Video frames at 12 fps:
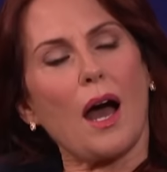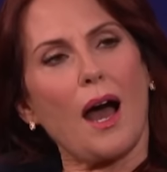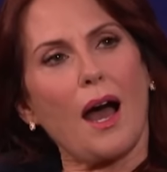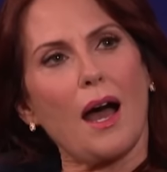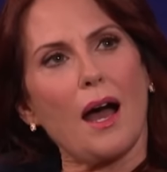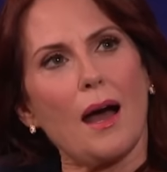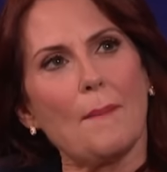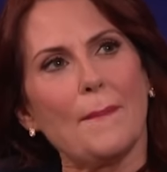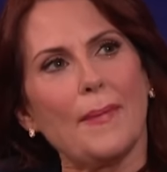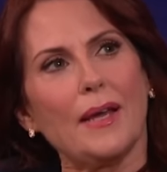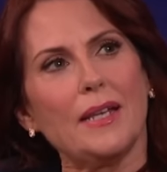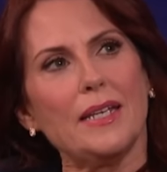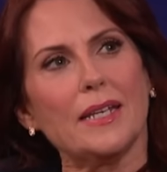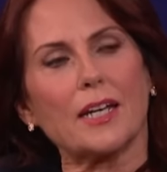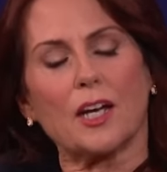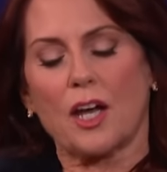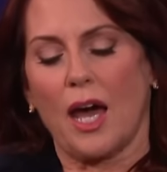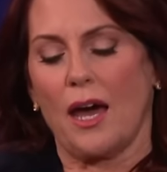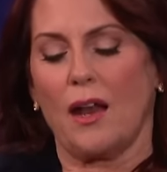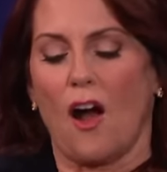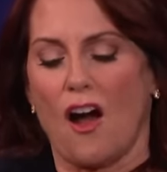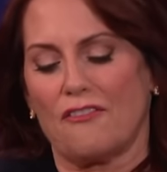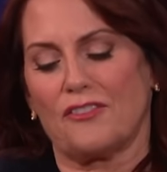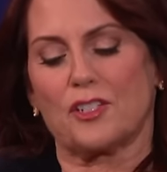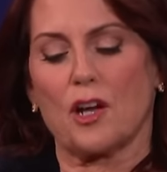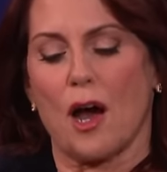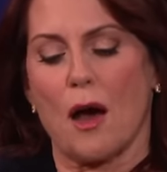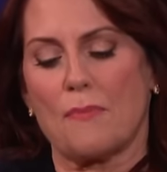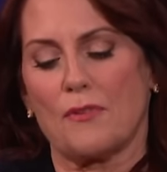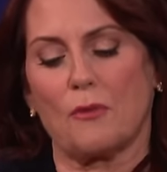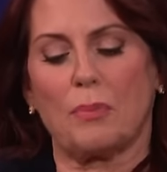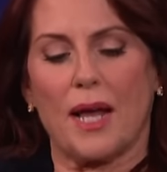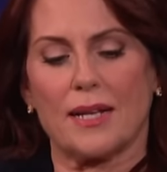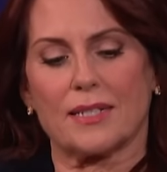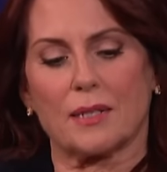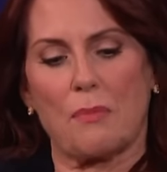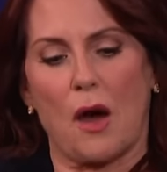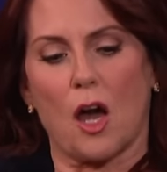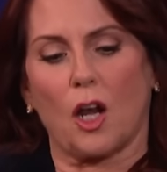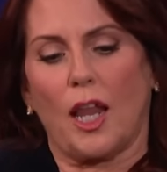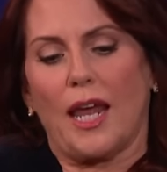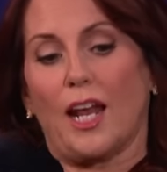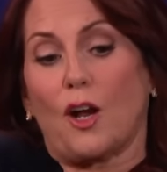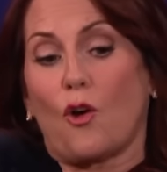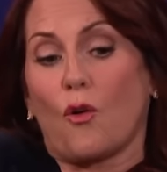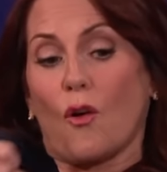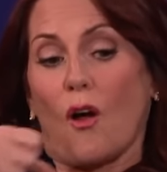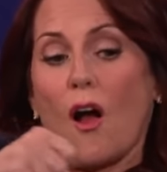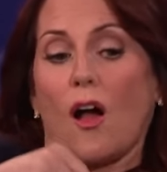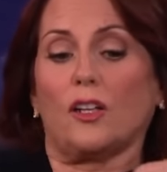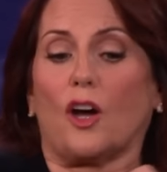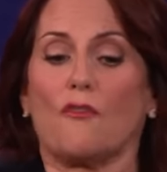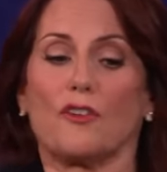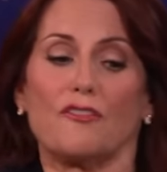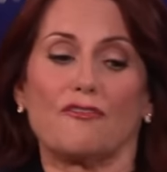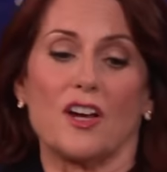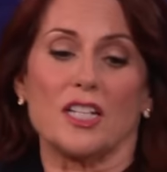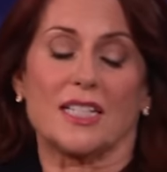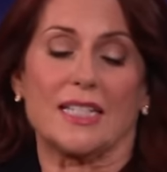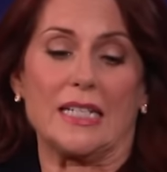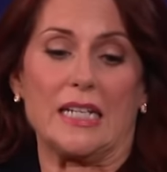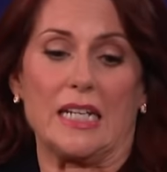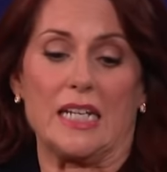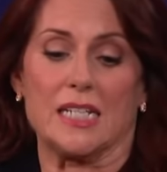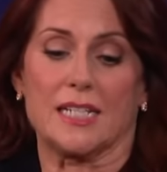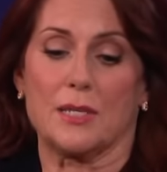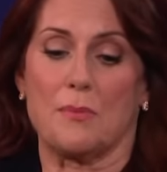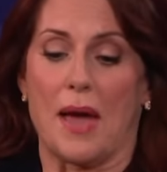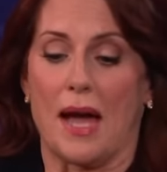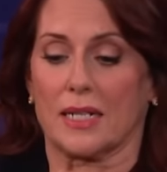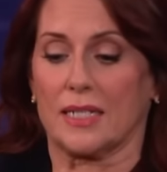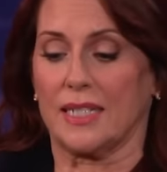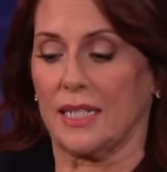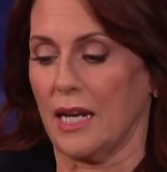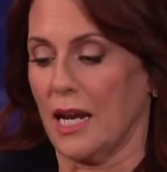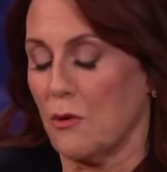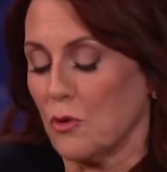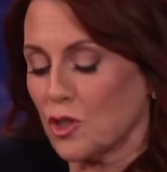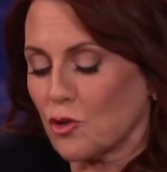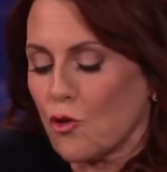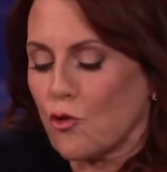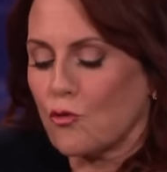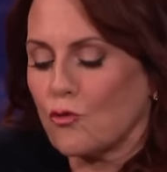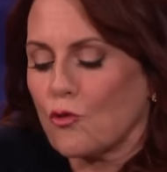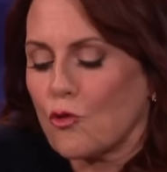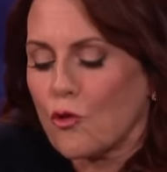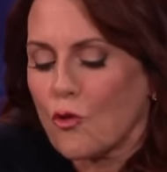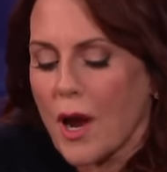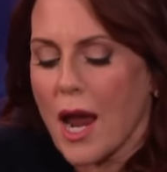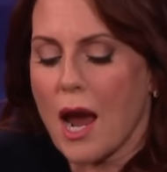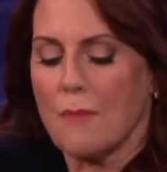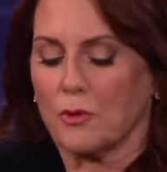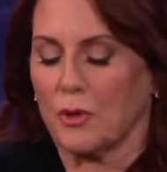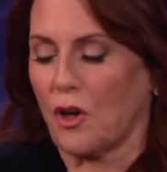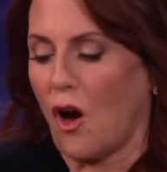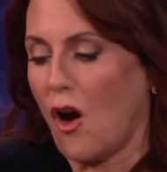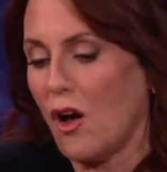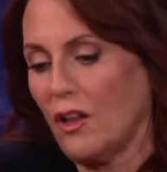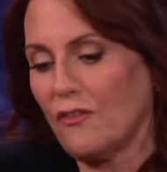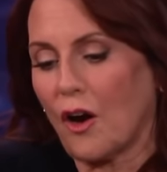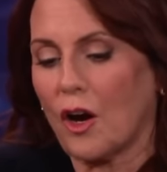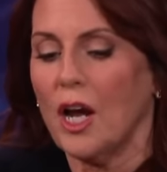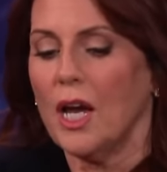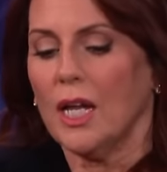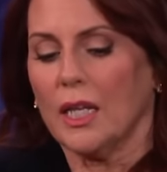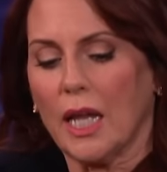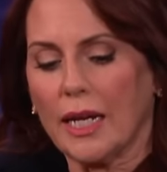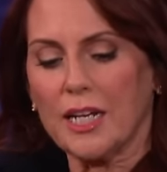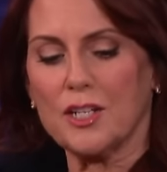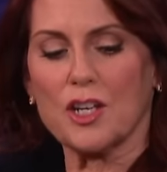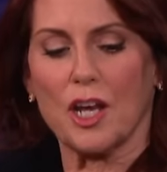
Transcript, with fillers: um, Nick cut off the top of a plastic bottle, and I crawled over the front seat into the back seat, and it was crammed with all of our luggage